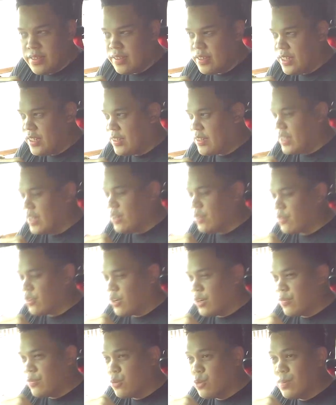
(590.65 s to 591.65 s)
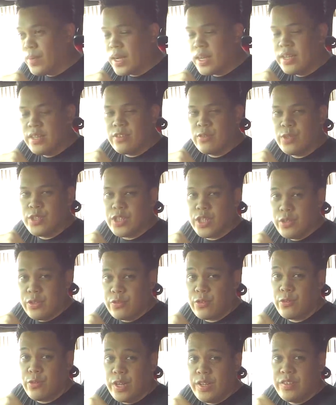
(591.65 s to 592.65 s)
seats. Full buckets which I use
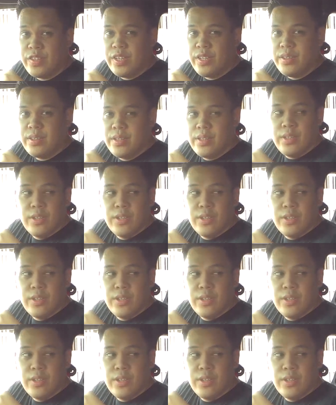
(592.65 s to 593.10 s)
for racing.